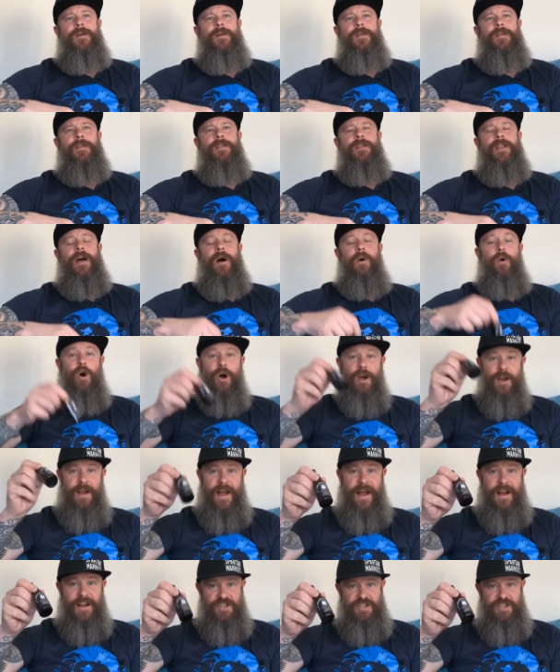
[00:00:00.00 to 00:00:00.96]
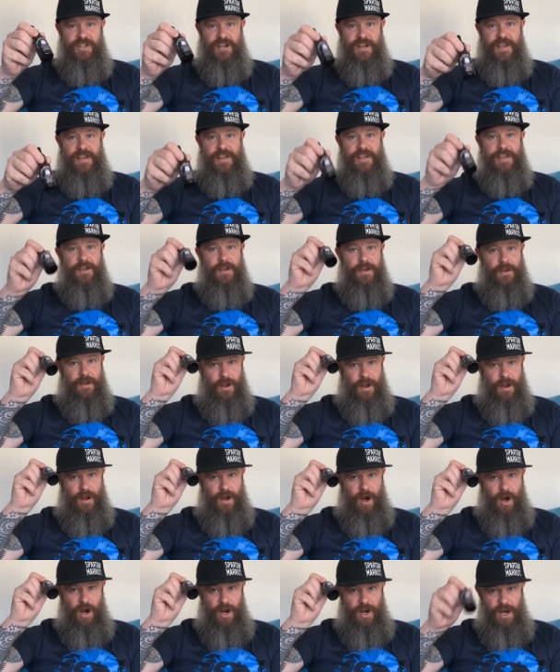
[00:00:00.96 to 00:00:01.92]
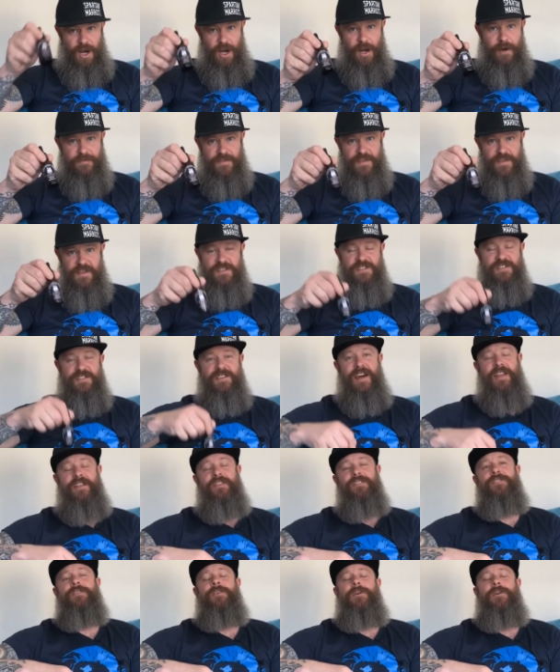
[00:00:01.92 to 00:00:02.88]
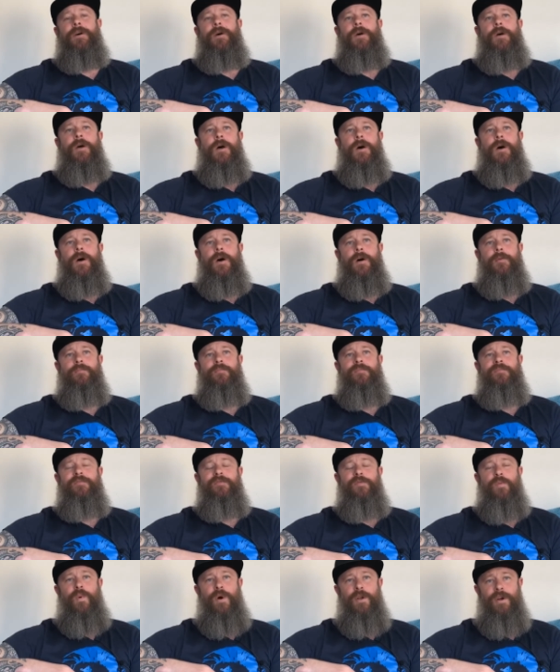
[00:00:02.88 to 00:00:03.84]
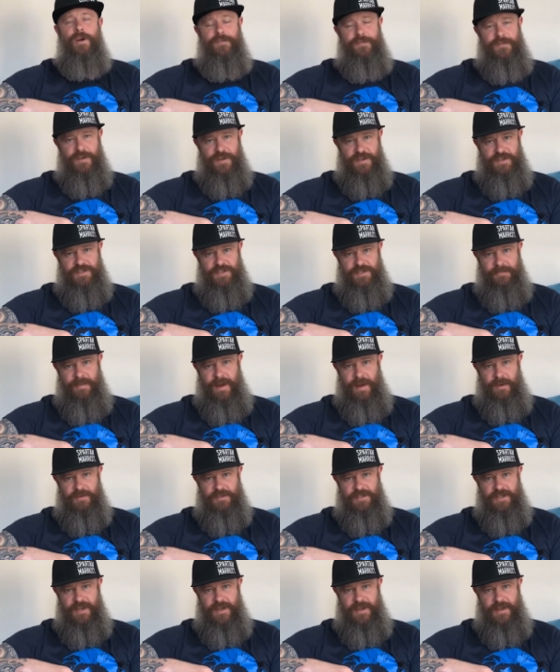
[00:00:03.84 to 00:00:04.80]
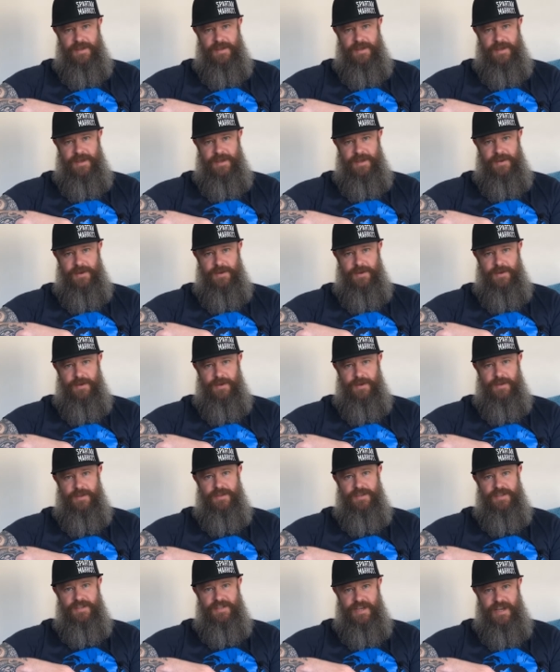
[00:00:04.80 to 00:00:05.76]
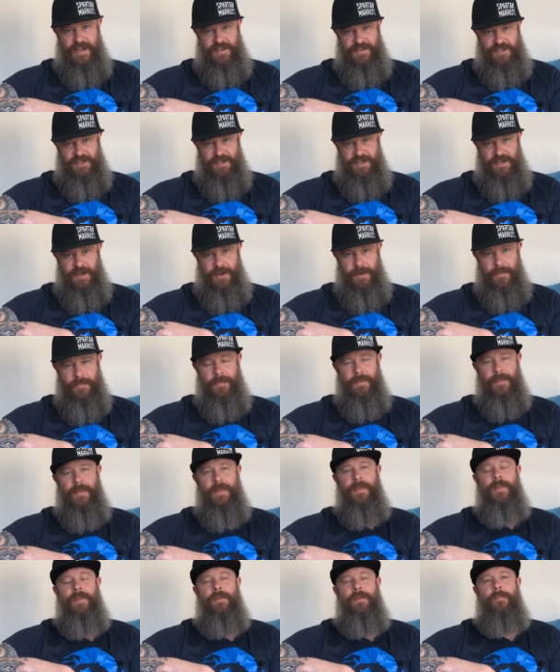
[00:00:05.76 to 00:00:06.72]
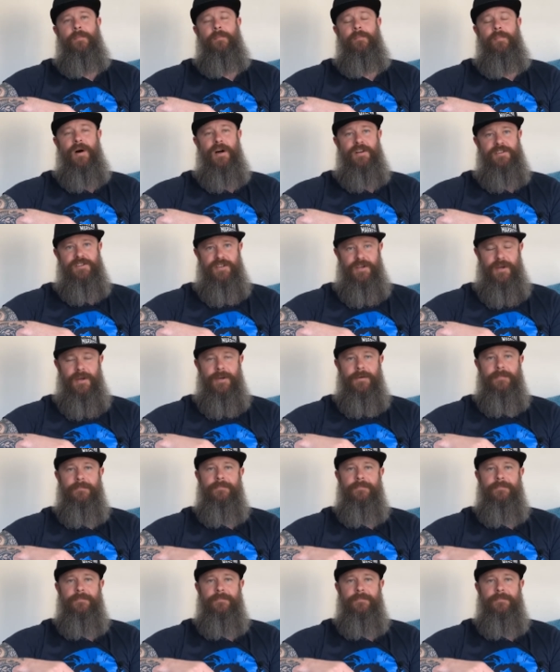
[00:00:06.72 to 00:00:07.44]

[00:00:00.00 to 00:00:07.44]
Now I actually I love this scent. Um, from when I first smelt it in the tester butter.